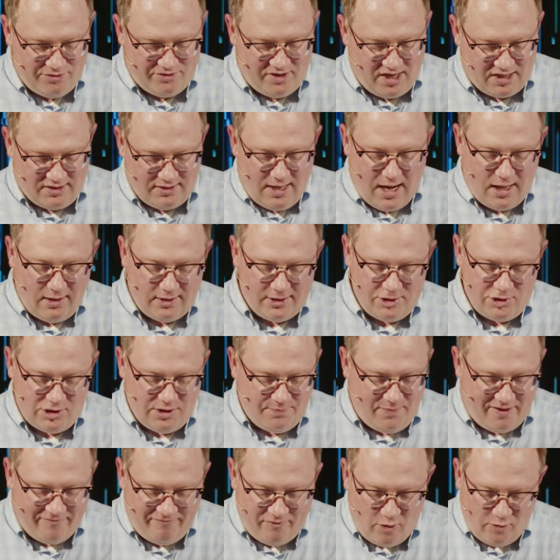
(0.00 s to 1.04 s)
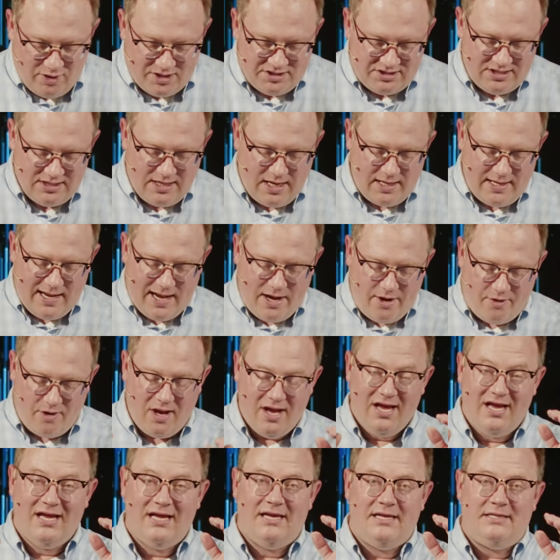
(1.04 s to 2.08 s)
technology by focusing on how
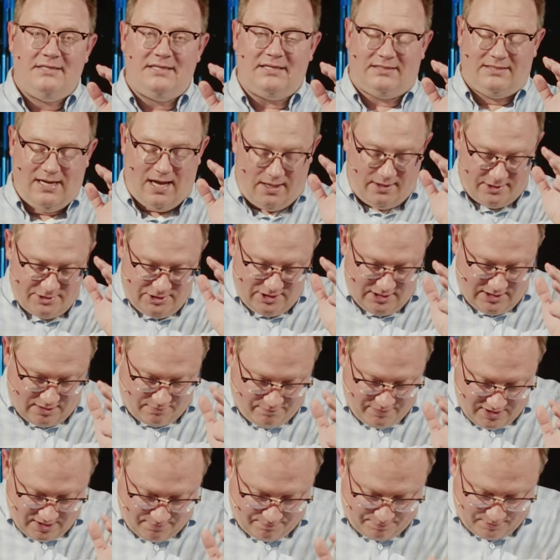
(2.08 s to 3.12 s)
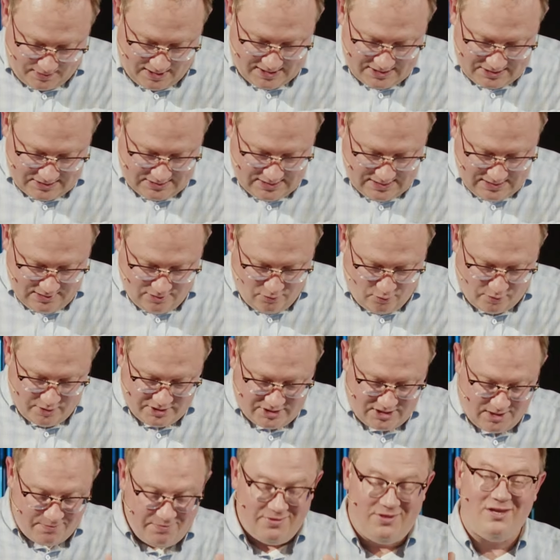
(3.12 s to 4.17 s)
technology can be a blessing or
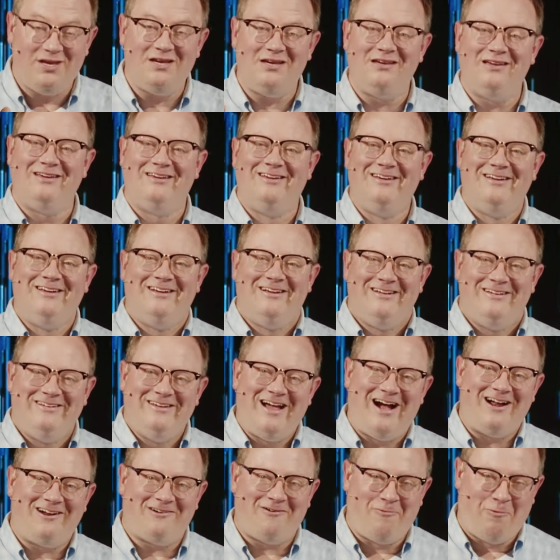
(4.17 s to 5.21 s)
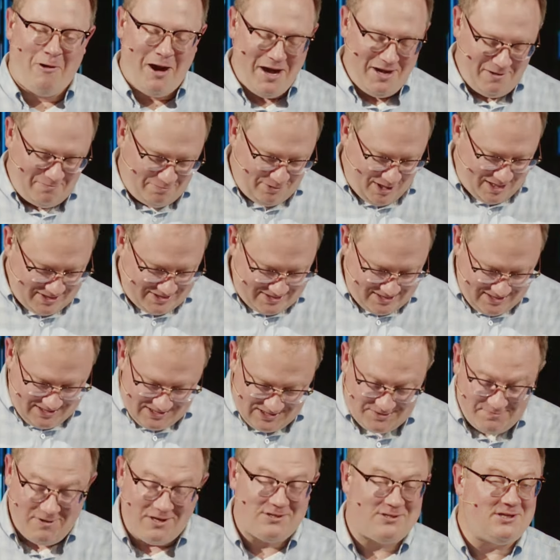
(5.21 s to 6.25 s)
something not quite a blessing,
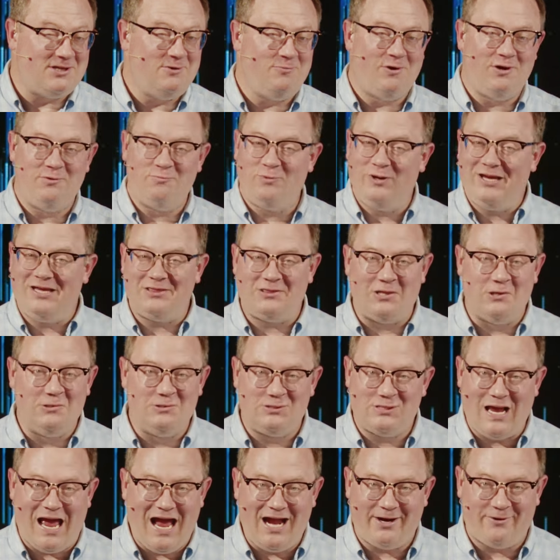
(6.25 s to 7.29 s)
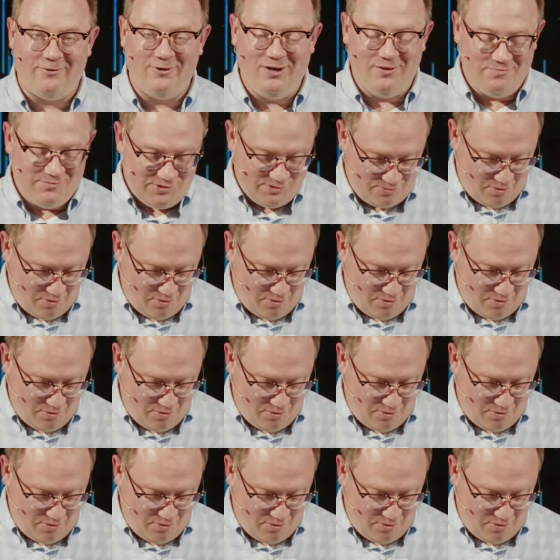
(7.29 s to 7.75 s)
especially when we get those acronyms